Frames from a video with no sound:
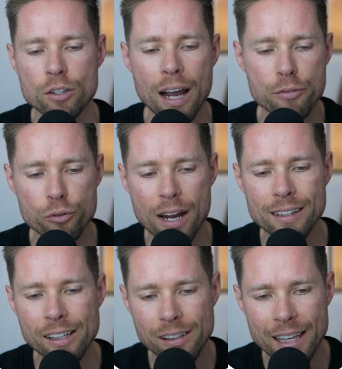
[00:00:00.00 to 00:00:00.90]
So I've tried
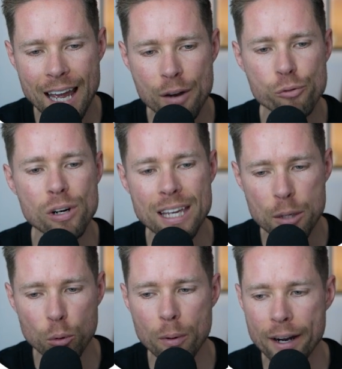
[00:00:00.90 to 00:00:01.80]
nearly every
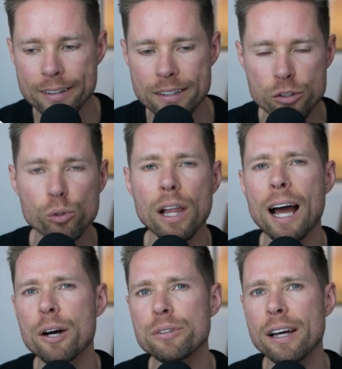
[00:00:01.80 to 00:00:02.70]
email marketing tool
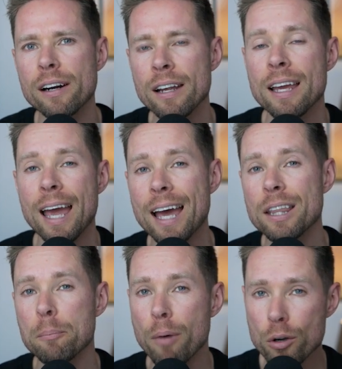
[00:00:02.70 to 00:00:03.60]
out there,
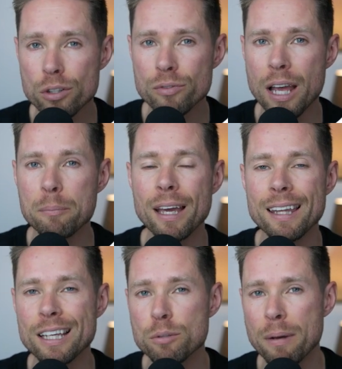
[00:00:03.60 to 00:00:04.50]
and most of them get
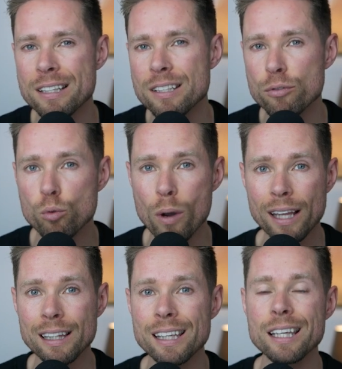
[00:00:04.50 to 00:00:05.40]
expensive
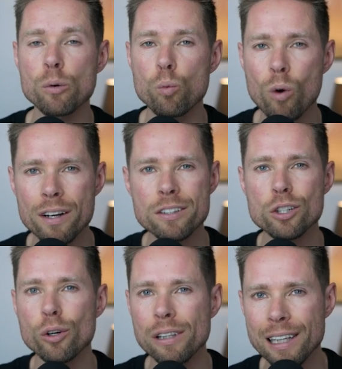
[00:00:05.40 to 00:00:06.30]
quickly
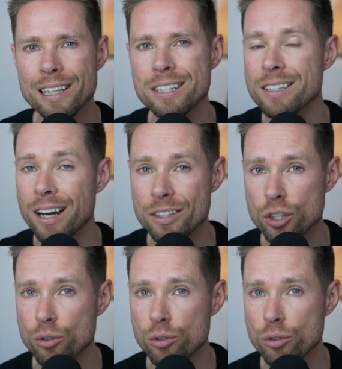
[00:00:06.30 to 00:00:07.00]
once your list starts